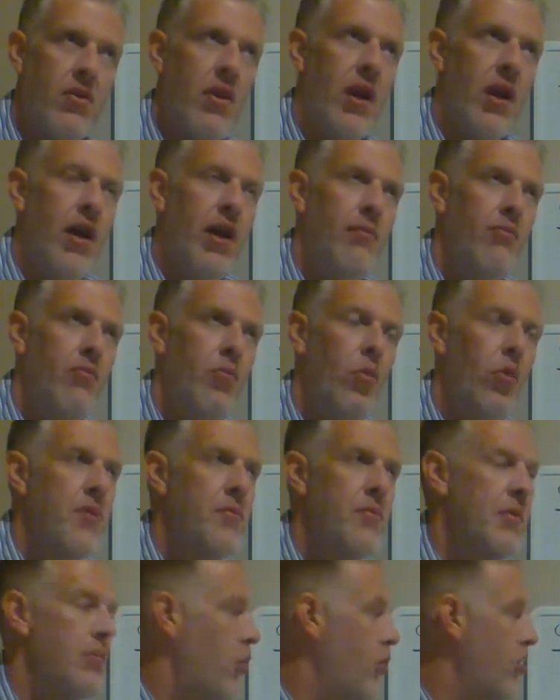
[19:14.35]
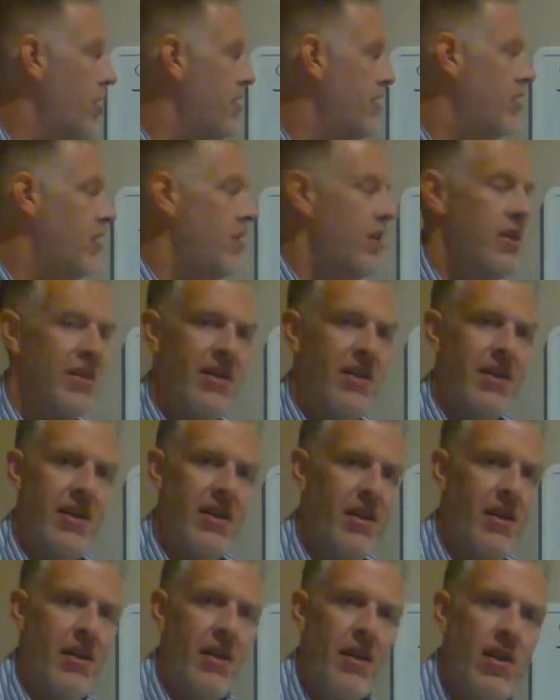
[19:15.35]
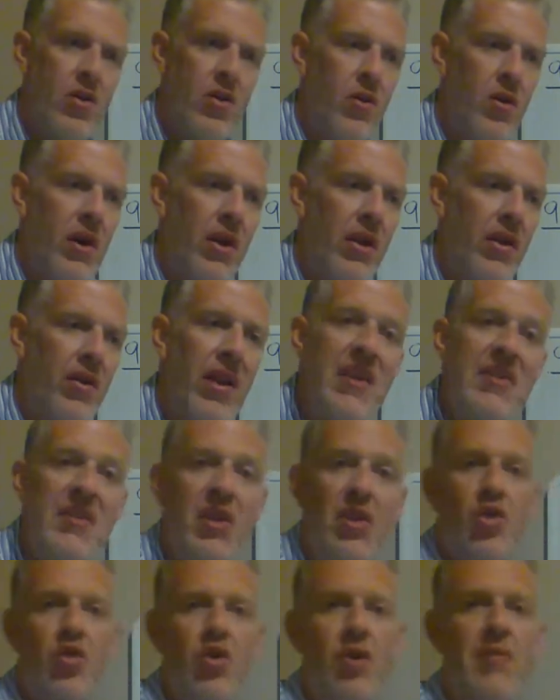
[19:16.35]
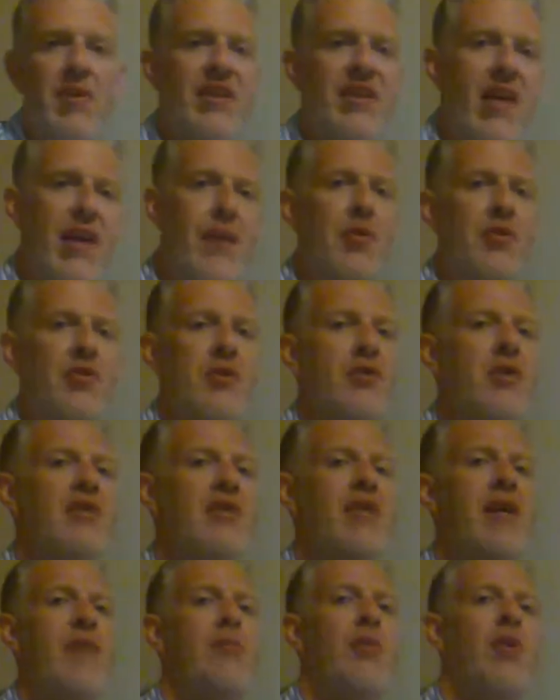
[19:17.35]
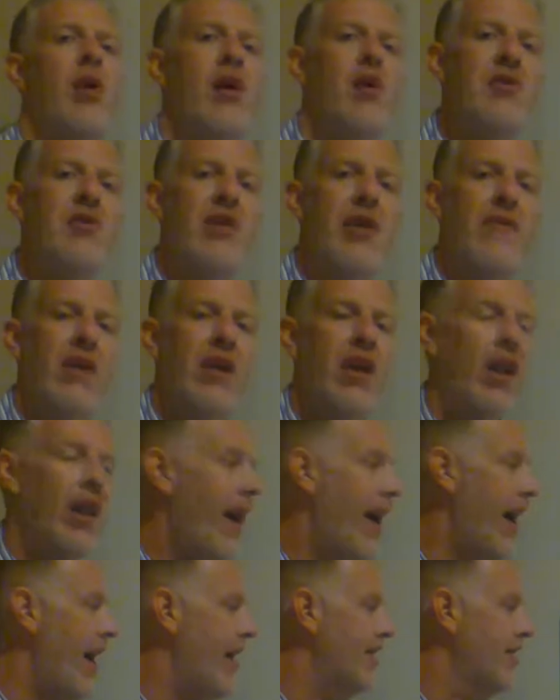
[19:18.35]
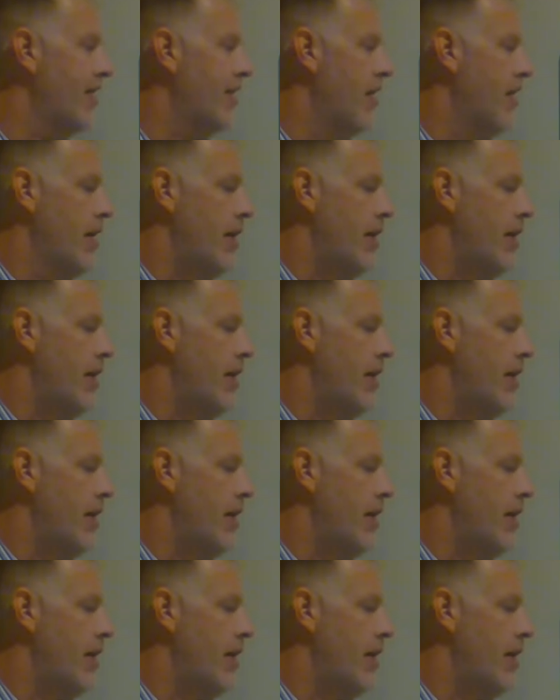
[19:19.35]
um, William's point as good as a, you know, a less extreme example. So the example I always give in class